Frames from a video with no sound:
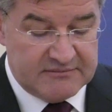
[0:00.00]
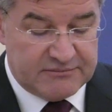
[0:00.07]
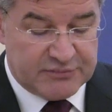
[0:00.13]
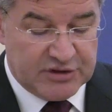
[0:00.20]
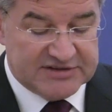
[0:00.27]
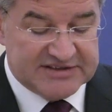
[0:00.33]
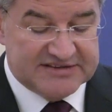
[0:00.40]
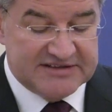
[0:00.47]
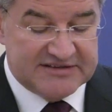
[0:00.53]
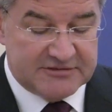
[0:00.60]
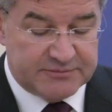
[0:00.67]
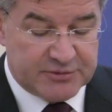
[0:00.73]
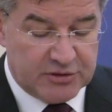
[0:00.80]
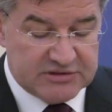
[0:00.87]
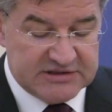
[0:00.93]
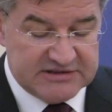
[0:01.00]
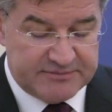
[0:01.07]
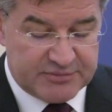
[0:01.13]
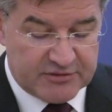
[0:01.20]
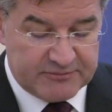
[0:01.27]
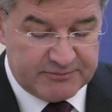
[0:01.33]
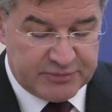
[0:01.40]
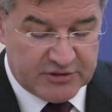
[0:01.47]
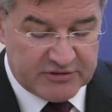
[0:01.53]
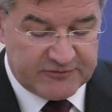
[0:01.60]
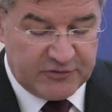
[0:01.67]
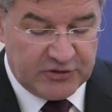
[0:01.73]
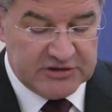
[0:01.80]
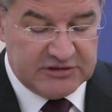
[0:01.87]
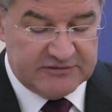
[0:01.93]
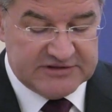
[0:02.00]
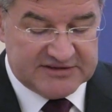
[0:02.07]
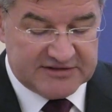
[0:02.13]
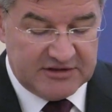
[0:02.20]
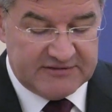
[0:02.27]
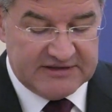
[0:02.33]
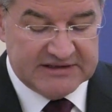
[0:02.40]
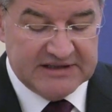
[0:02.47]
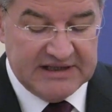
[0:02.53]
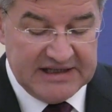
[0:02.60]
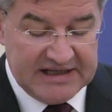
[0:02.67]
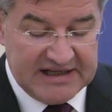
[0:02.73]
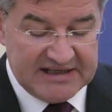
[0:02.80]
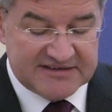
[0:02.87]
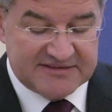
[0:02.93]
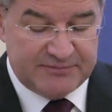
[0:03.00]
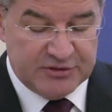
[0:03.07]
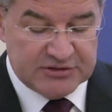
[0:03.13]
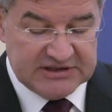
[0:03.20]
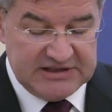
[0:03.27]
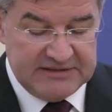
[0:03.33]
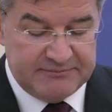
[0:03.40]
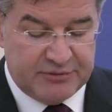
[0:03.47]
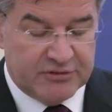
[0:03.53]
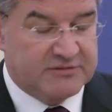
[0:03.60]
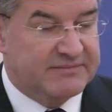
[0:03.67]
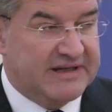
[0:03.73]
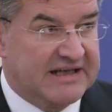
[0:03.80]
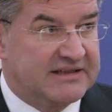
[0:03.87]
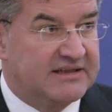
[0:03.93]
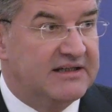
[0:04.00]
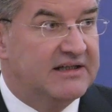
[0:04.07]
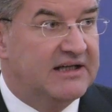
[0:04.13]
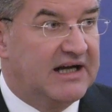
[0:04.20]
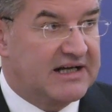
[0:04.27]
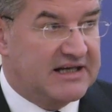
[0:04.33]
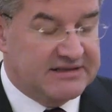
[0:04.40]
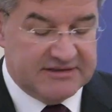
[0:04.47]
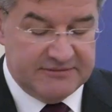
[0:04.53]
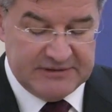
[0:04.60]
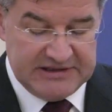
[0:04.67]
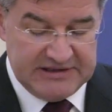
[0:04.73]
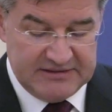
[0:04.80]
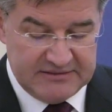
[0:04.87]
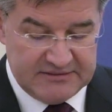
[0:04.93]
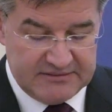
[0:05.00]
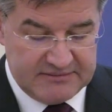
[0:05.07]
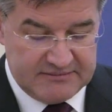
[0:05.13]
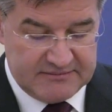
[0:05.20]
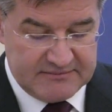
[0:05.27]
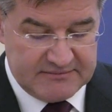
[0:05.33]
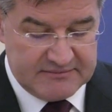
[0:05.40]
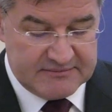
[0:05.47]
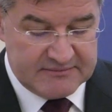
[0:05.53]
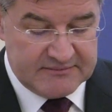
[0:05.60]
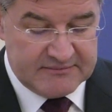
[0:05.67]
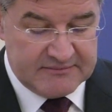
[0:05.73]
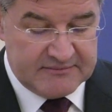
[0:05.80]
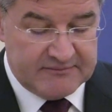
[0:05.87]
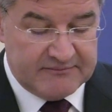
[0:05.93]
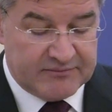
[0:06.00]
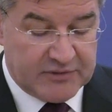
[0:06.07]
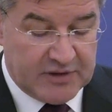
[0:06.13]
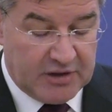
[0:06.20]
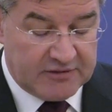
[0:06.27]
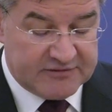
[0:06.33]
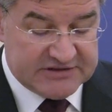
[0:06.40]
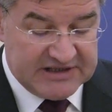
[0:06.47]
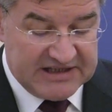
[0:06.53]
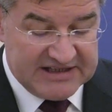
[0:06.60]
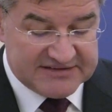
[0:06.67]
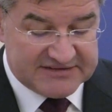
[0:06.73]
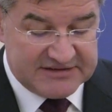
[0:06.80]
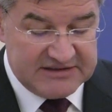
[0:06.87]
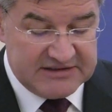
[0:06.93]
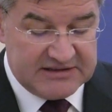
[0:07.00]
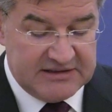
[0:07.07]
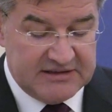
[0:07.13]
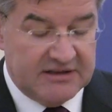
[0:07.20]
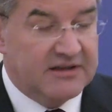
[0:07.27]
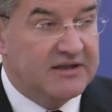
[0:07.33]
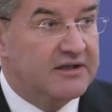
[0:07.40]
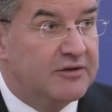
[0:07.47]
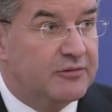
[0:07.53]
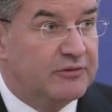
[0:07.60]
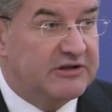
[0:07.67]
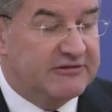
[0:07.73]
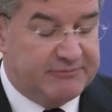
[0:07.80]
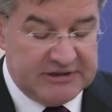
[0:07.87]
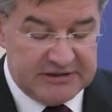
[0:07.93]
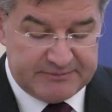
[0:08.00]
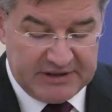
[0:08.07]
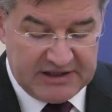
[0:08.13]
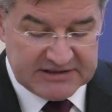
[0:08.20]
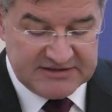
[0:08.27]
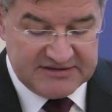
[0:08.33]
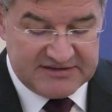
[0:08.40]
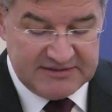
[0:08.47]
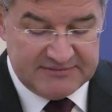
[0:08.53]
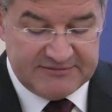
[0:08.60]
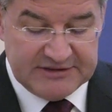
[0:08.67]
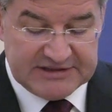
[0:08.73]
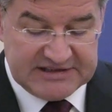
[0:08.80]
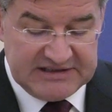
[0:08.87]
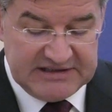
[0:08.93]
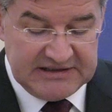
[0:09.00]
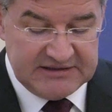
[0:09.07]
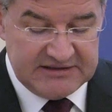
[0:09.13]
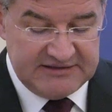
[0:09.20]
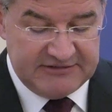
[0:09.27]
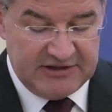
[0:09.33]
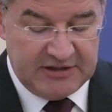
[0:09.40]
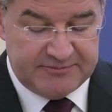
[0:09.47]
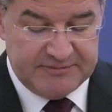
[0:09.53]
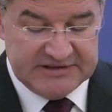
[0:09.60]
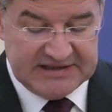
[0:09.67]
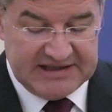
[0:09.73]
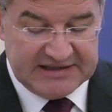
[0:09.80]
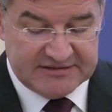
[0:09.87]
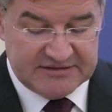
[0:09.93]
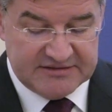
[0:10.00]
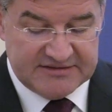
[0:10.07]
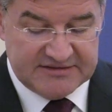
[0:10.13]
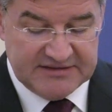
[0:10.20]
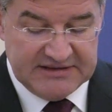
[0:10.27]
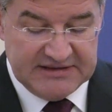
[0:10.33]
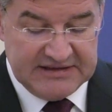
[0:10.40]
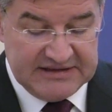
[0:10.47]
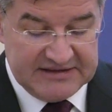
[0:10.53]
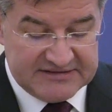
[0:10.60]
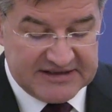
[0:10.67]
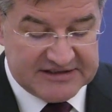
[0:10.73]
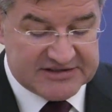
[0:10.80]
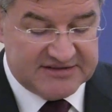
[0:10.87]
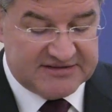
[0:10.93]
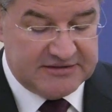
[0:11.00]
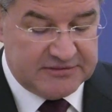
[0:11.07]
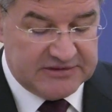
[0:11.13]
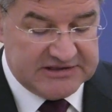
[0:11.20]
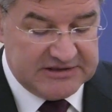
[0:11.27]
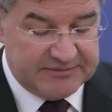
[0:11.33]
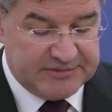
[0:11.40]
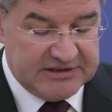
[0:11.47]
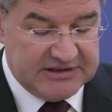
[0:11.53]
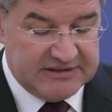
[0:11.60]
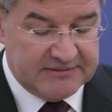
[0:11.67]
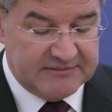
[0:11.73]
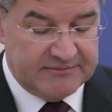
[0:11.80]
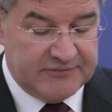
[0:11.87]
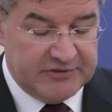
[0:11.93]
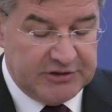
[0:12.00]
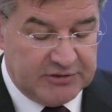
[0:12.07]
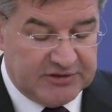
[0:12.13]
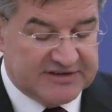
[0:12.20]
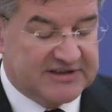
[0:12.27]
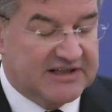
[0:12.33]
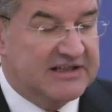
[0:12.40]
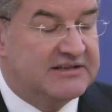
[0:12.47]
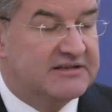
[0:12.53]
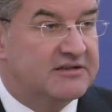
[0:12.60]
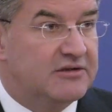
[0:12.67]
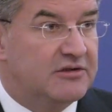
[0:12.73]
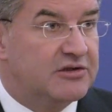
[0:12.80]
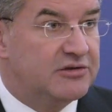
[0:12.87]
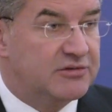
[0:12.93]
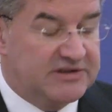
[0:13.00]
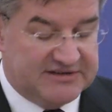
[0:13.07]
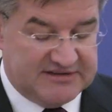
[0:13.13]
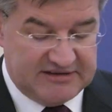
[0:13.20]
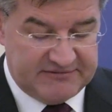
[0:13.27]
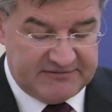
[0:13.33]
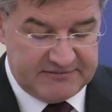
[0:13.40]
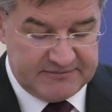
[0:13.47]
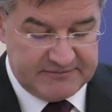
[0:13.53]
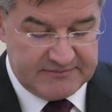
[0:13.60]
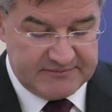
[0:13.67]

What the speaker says: Processes to broaden the portfolio of the Slovak Export-Import Bank are underway. Over the last year, we have built partnerships with key development actors, such as the UNDP, USAID, or UNICEF.